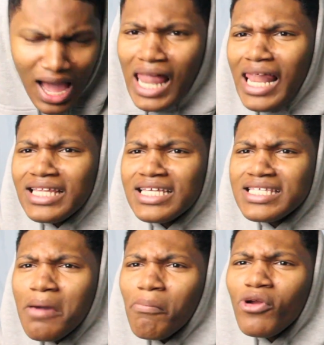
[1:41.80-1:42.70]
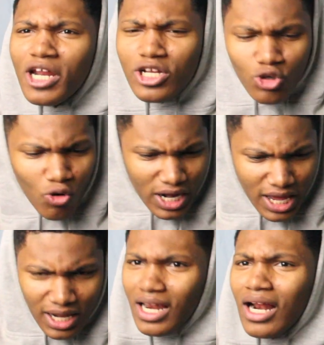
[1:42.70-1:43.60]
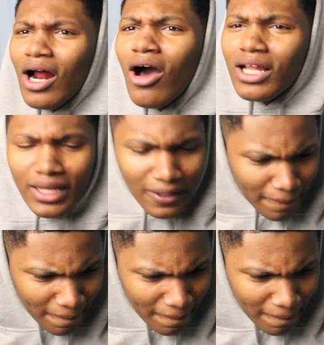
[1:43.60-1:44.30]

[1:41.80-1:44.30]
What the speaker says: I like the tempo that is going at and all that.